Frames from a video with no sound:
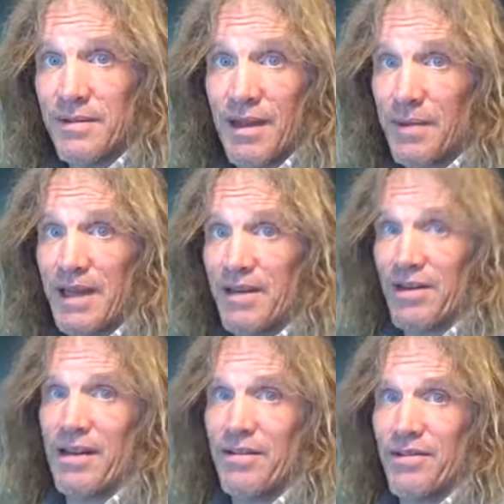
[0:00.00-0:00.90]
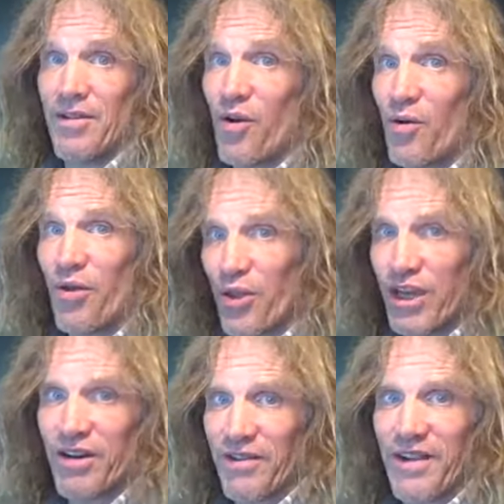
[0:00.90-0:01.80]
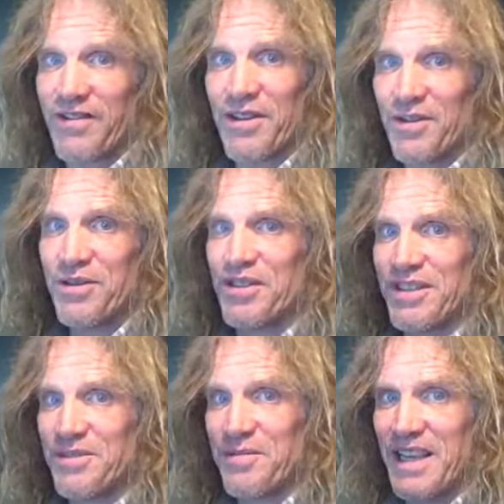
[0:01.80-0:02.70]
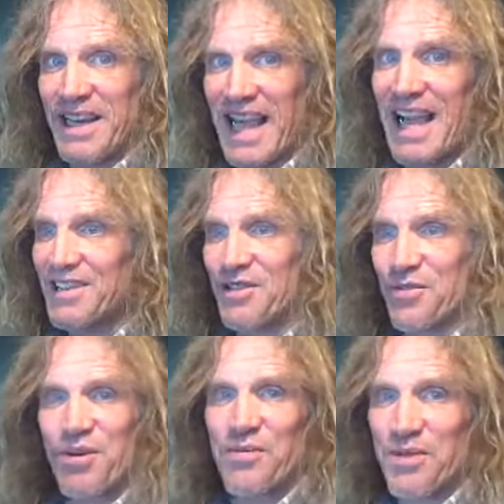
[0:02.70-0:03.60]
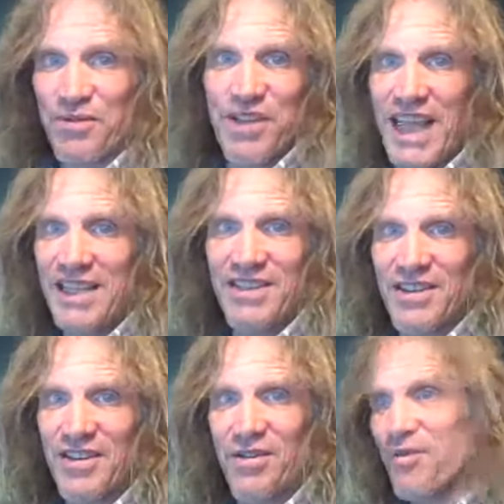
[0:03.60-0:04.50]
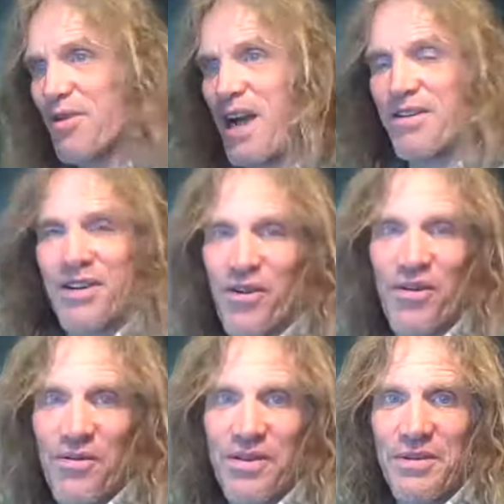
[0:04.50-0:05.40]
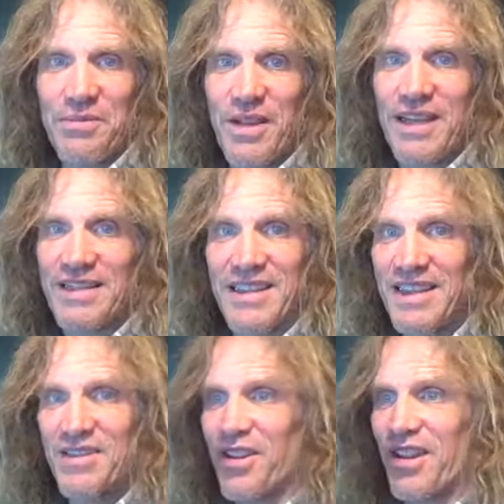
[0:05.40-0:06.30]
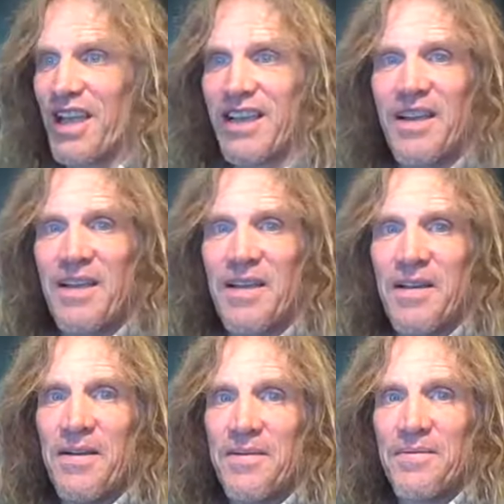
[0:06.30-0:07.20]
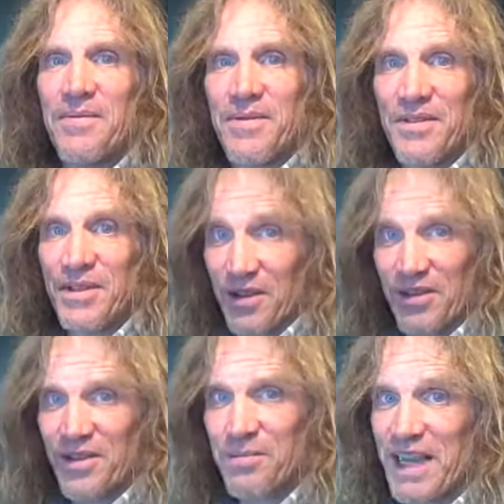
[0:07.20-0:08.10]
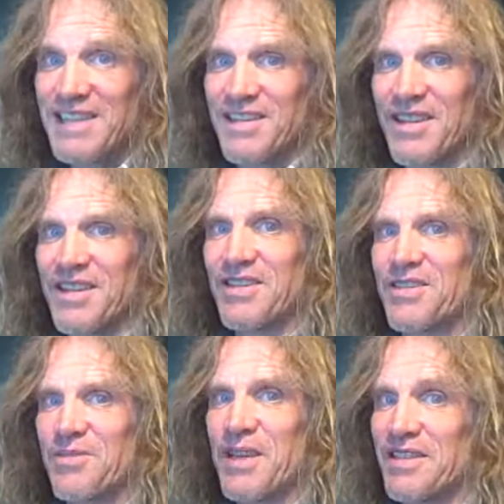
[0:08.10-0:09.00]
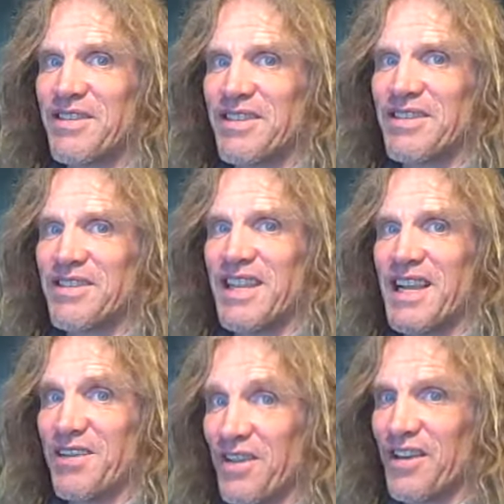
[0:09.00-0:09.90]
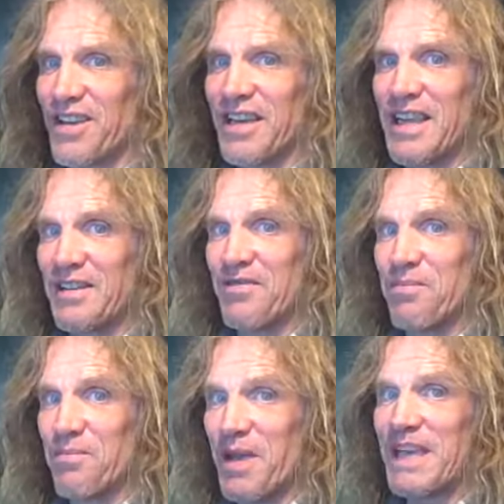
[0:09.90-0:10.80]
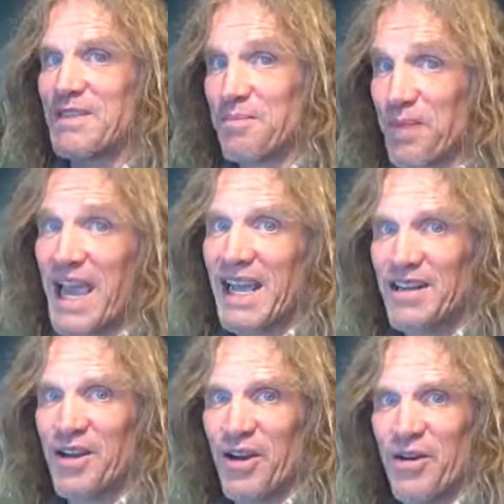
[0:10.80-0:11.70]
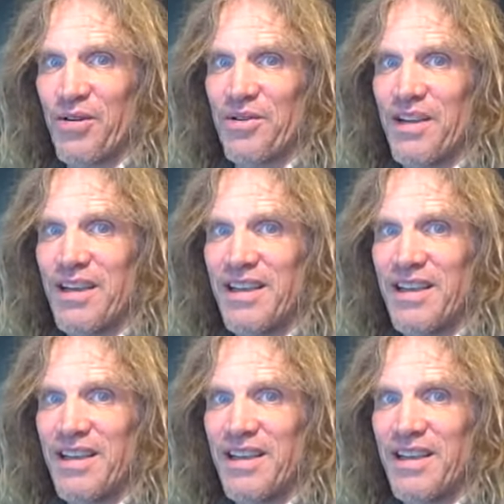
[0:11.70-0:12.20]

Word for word: I mean, the whole theory of evolution is it has the word mutation throughout it all over the place. And these aren't like they're they're basically just you're basically just saying, look, it makes bad code.